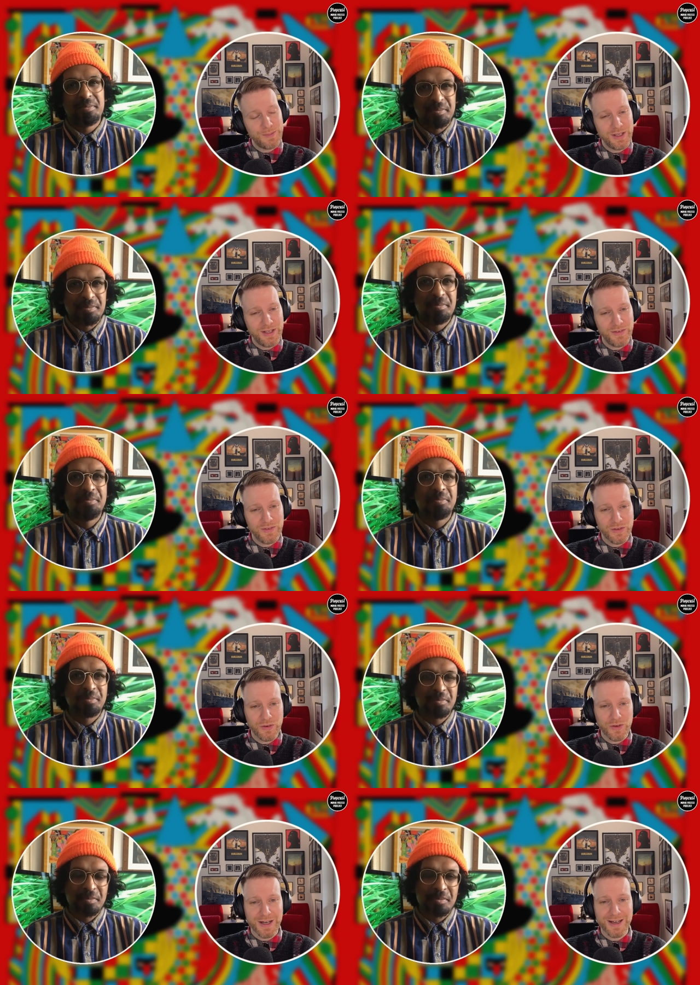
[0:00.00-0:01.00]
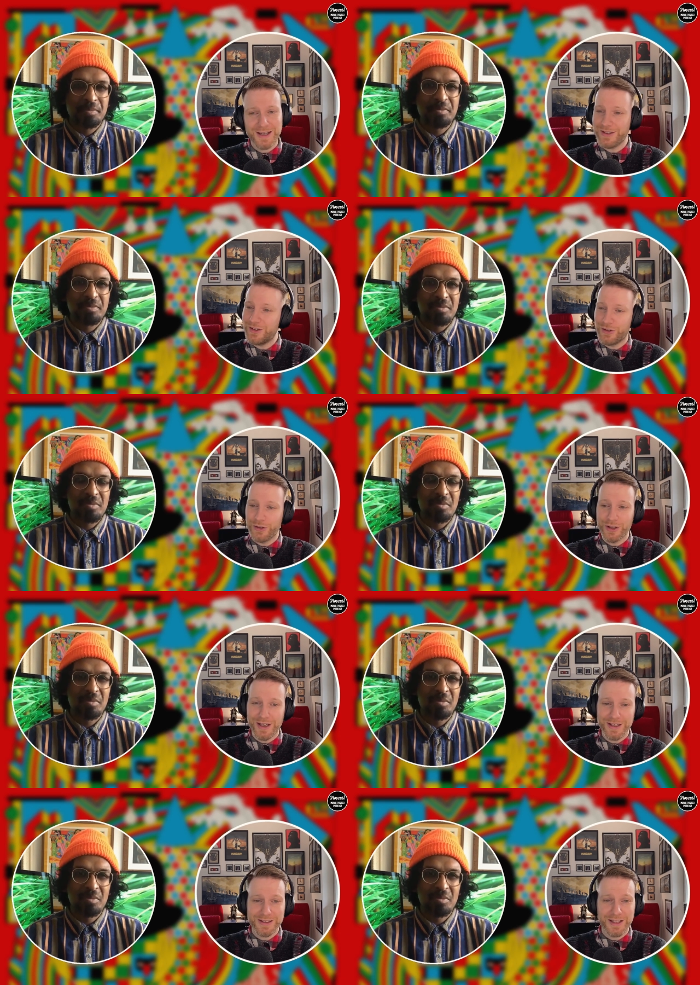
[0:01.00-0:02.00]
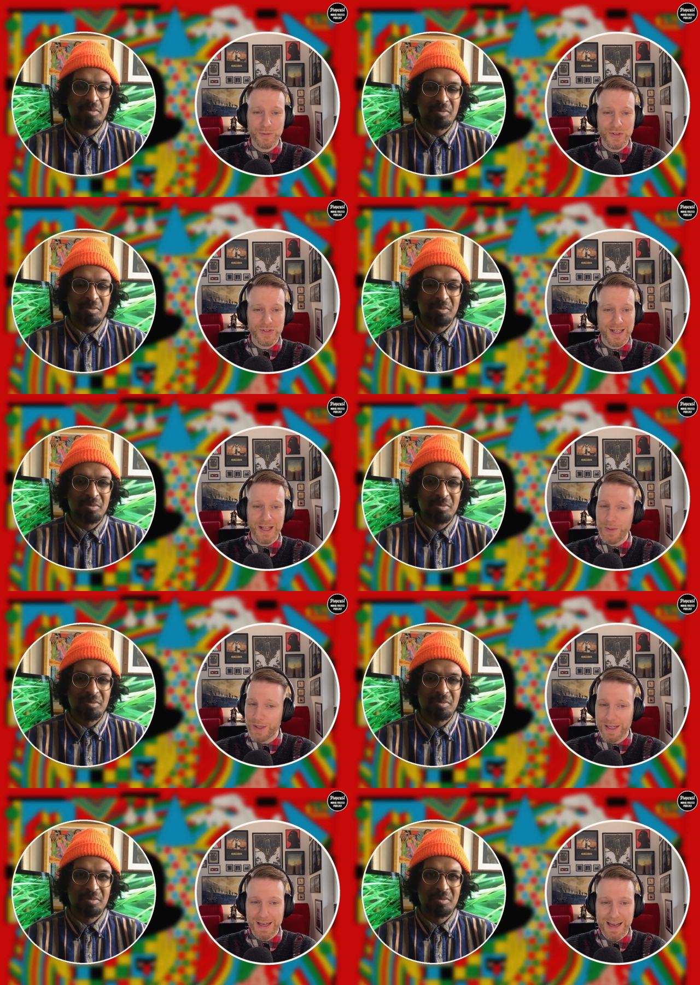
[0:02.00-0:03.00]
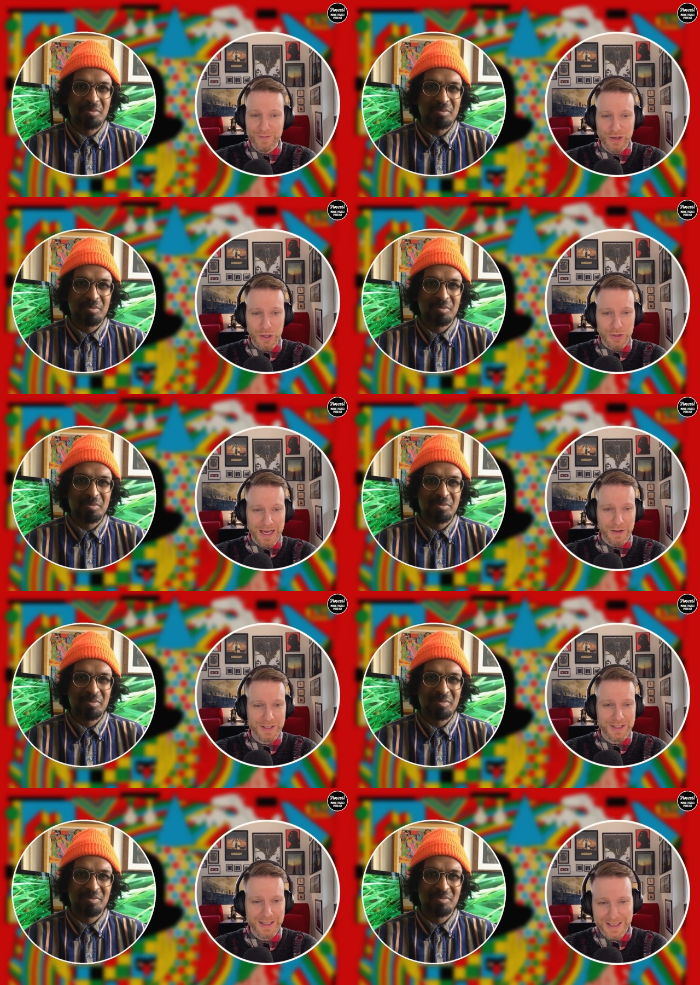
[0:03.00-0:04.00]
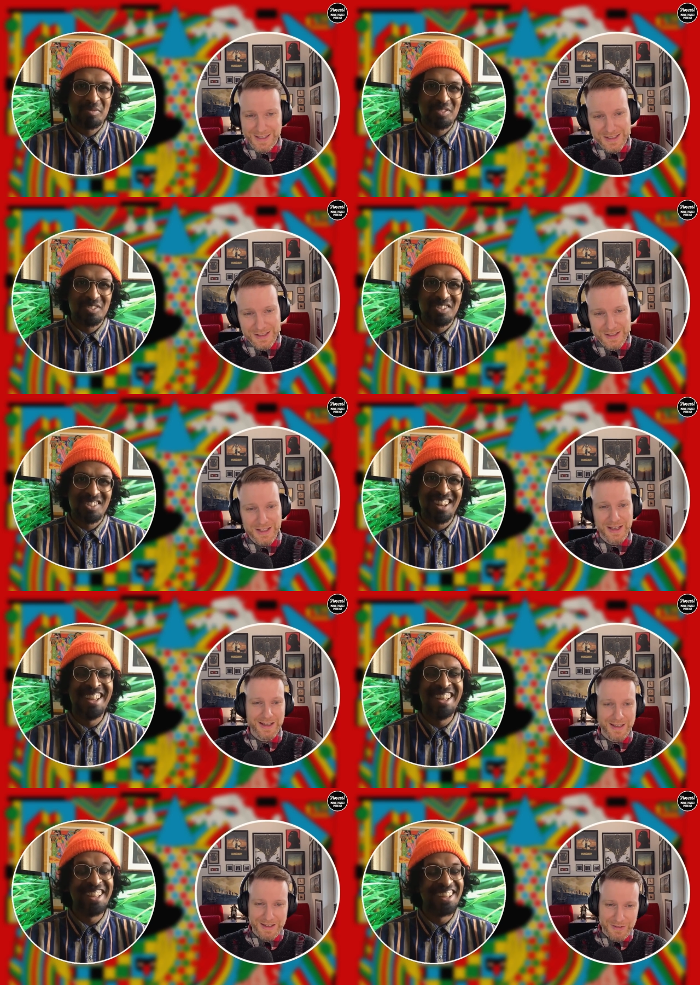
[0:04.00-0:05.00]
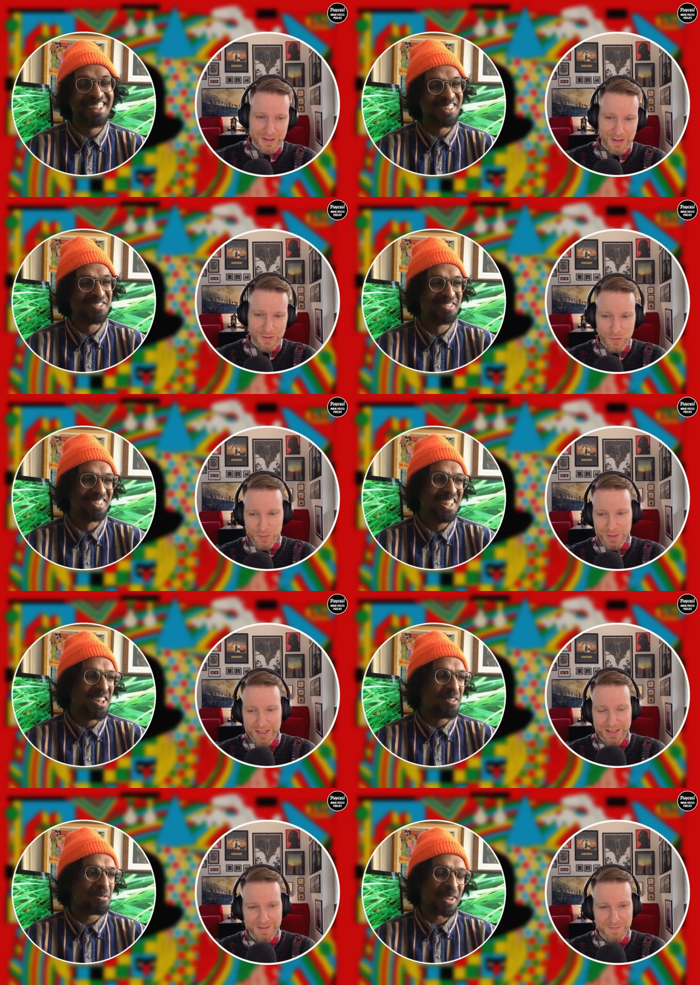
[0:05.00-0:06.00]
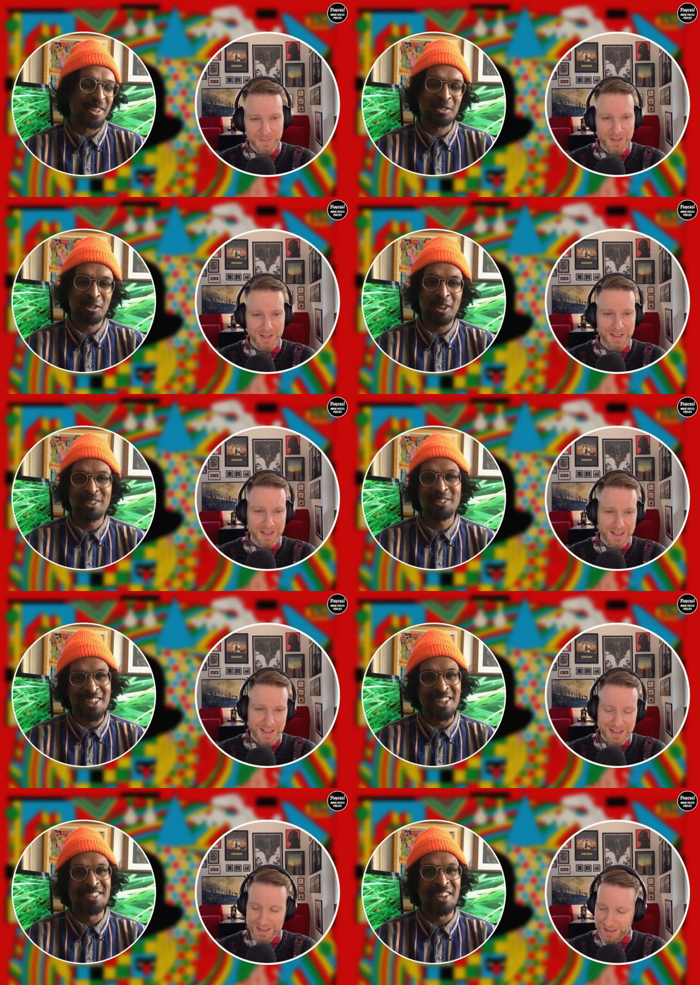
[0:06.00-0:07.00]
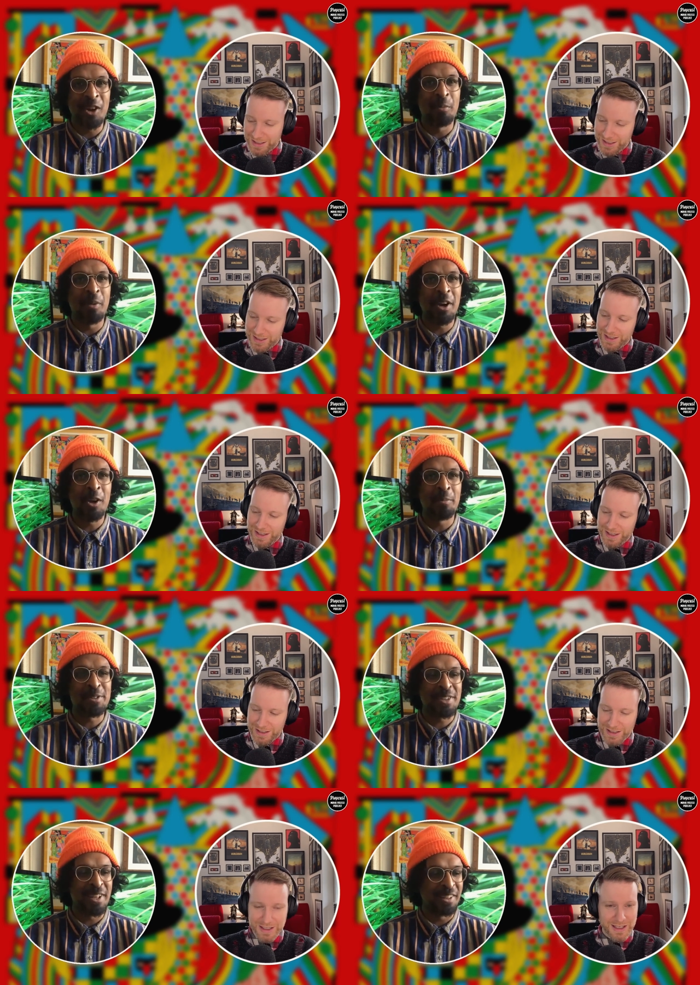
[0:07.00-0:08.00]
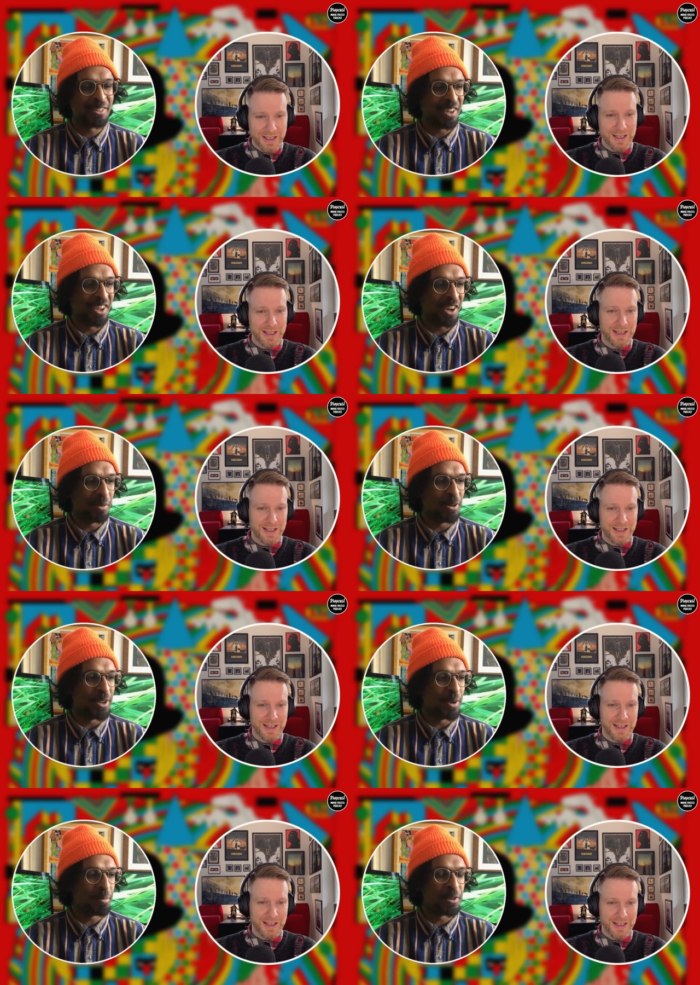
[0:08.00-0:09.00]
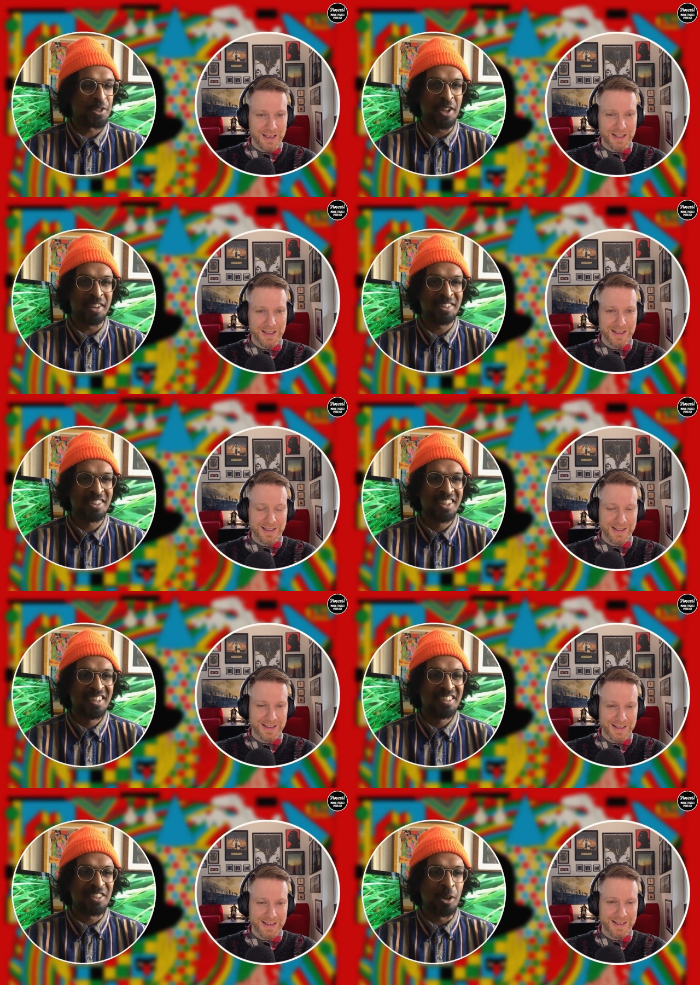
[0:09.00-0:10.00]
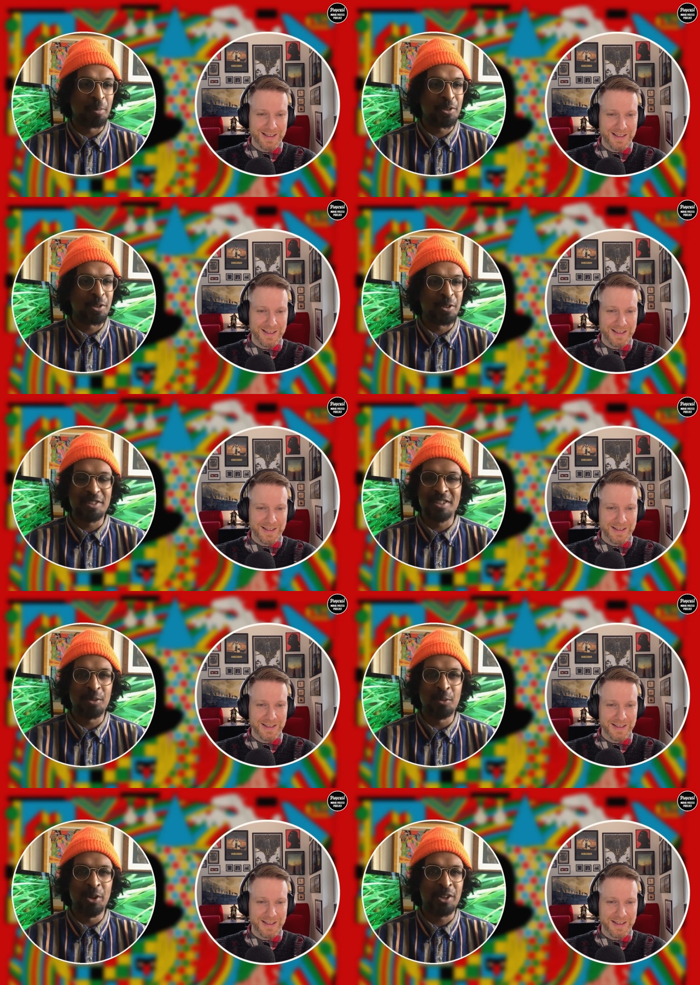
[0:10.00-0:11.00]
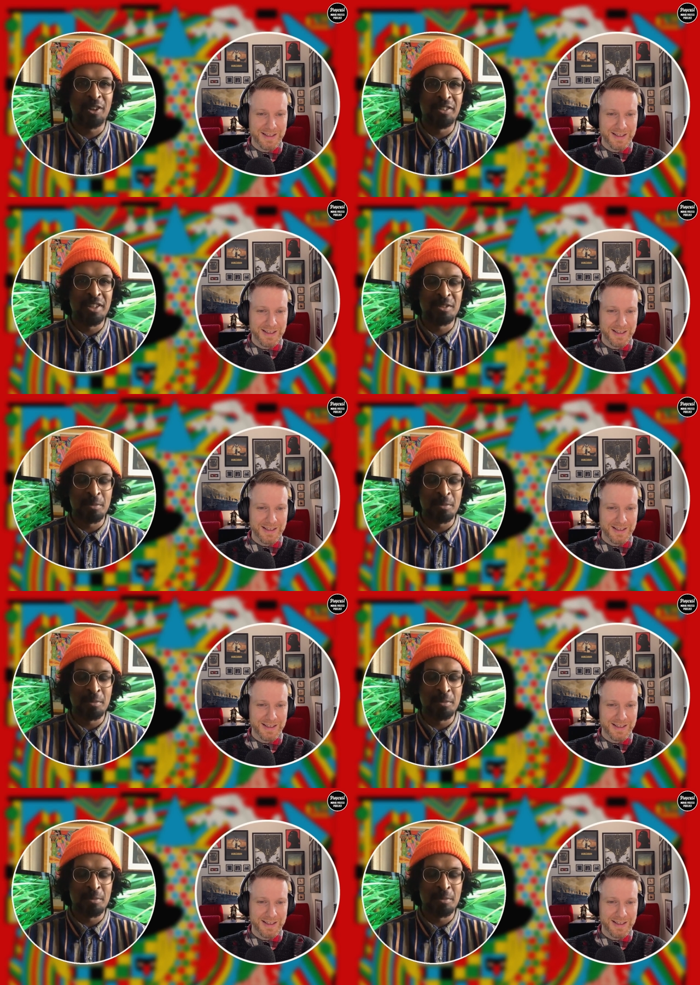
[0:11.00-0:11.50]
Speaker 1: piece. So uh, good luck that it will sell out, but I have no doubt that it will be.
Speaker 2: Fingers crossed it does. I hope, I hope it sells. Uh, I really appreciate the opportunity to work on these